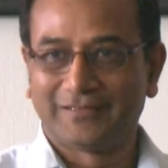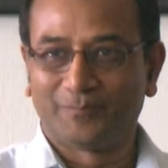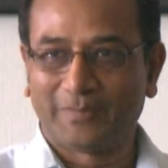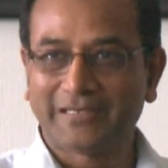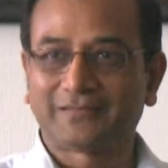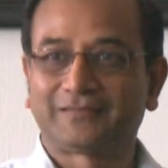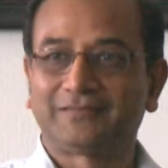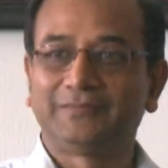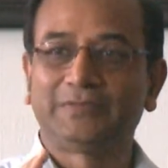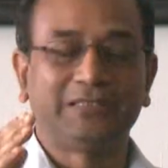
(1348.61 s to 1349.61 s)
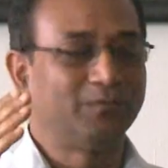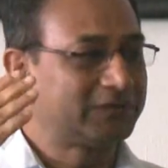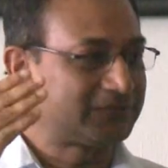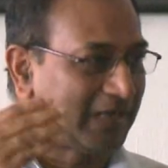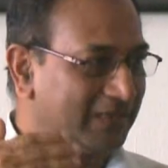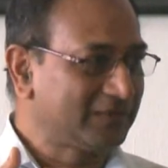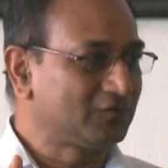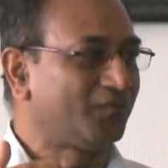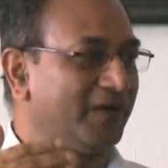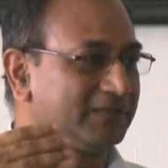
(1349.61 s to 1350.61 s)
But if the liver started
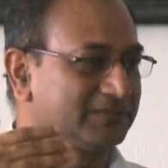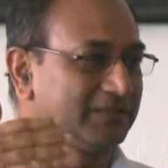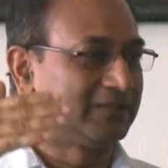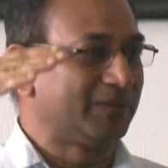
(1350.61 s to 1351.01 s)
to function and